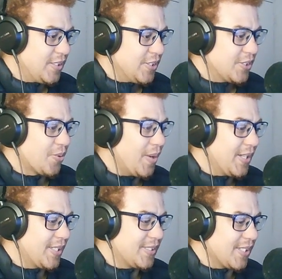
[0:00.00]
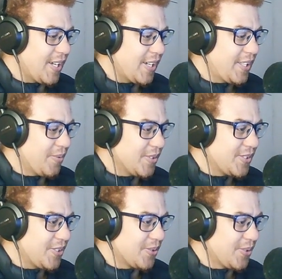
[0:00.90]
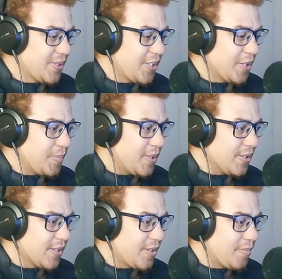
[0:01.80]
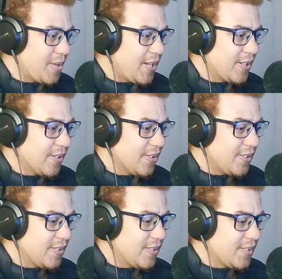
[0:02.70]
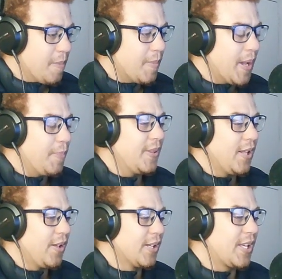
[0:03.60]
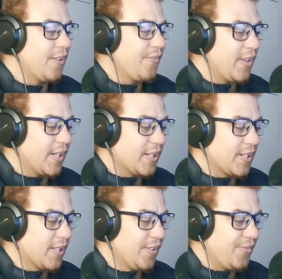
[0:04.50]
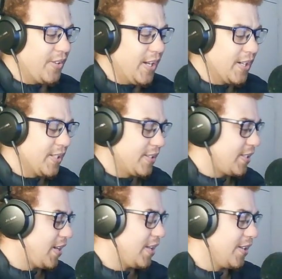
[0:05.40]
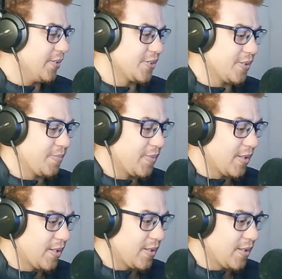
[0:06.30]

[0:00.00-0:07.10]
So what exactly was he talking about? The man god. Maybe they'll give like a cliffhanger at the end or something.